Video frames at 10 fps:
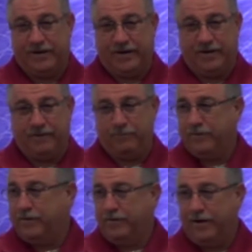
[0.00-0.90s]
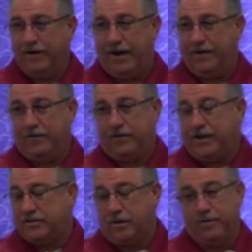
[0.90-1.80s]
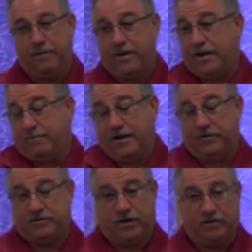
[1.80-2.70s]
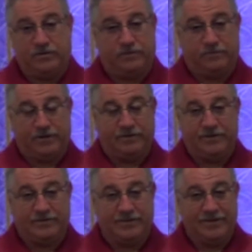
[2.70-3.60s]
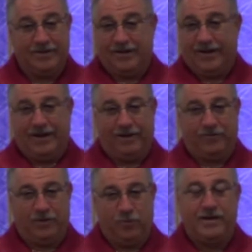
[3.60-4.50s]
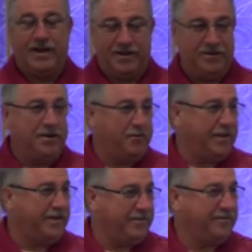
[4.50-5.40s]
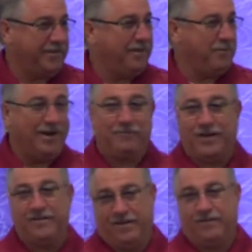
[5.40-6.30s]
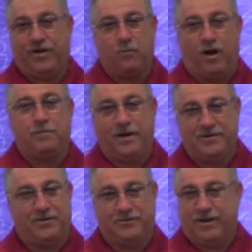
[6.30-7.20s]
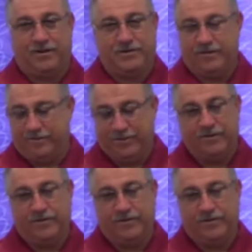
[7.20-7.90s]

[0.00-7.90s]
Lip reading: I don't like somebody. I'm mad at them. I don't talk to them. I have that way. Now you know that. If I walk by and don't talk to you,